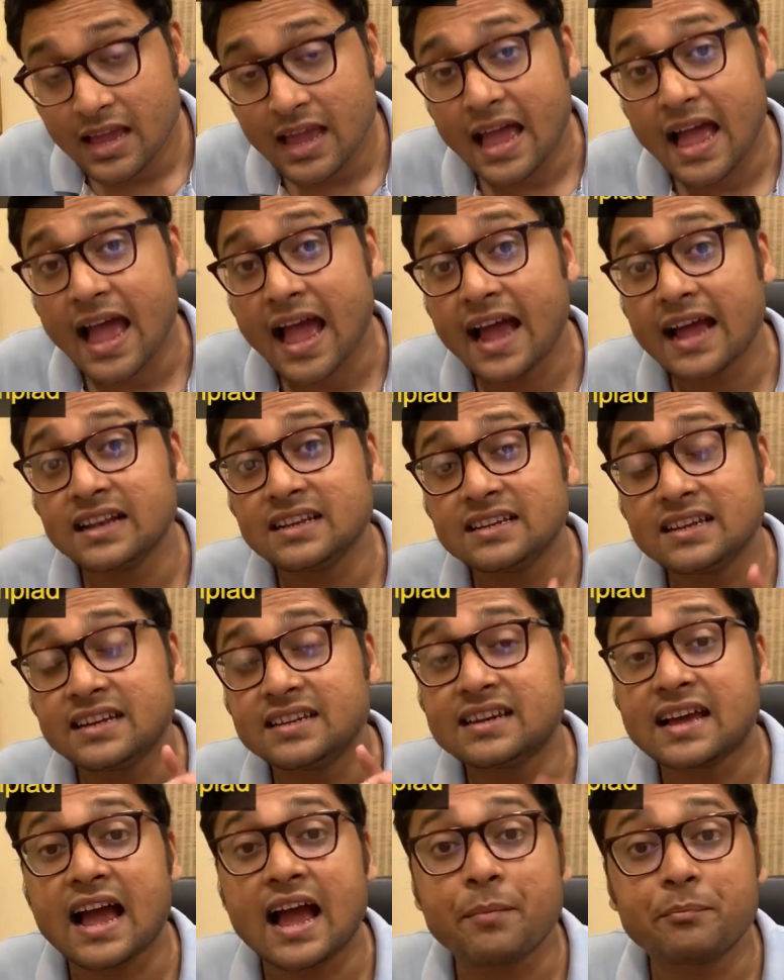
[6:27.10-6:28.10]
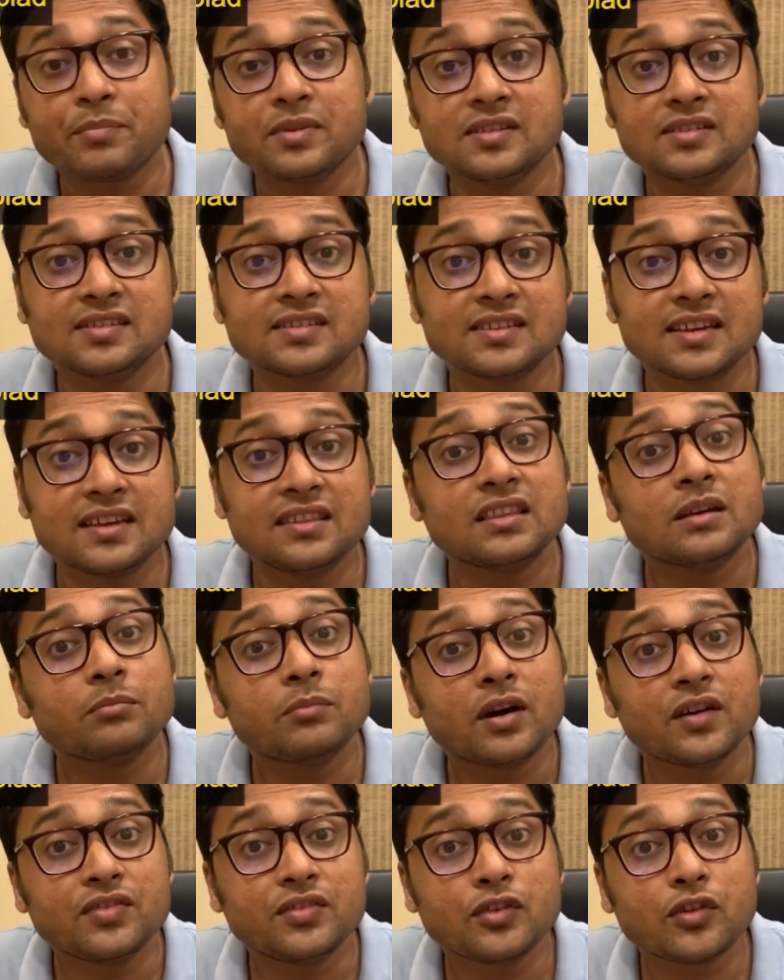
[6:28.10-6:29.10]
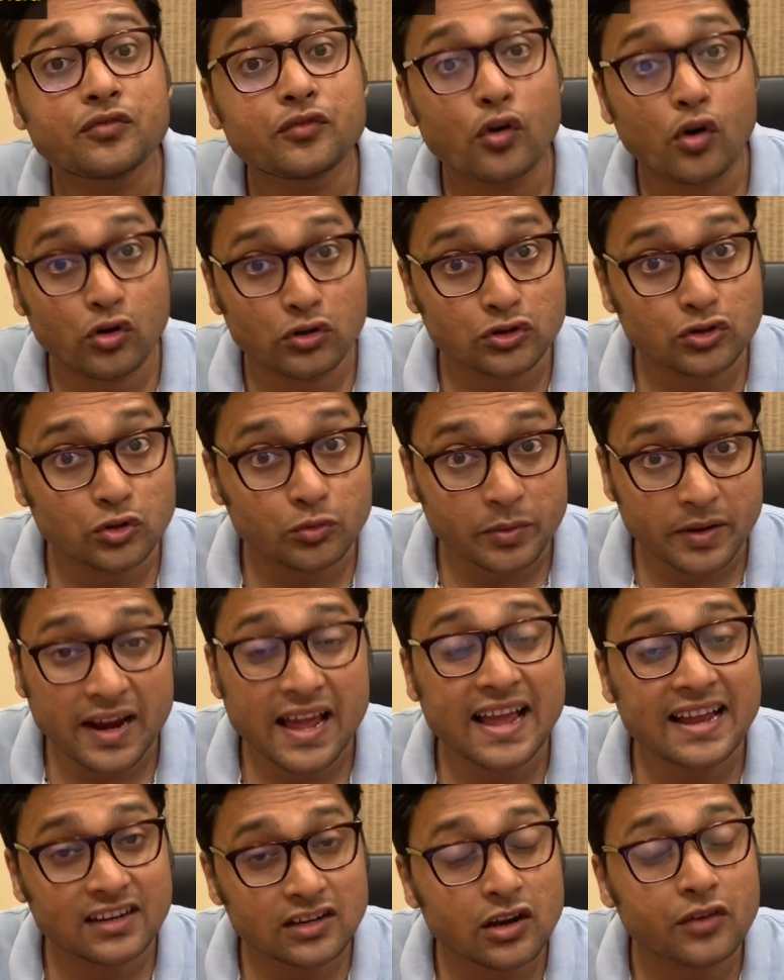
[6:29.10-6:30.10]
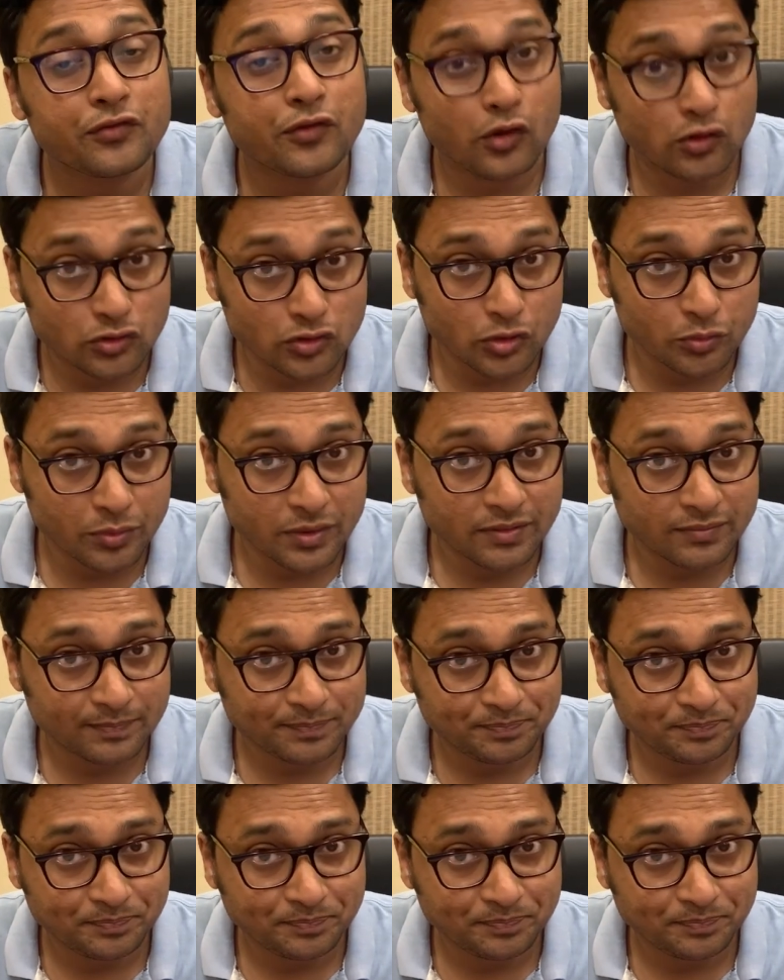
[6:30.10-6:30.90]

and it happens in the month of October, end of October.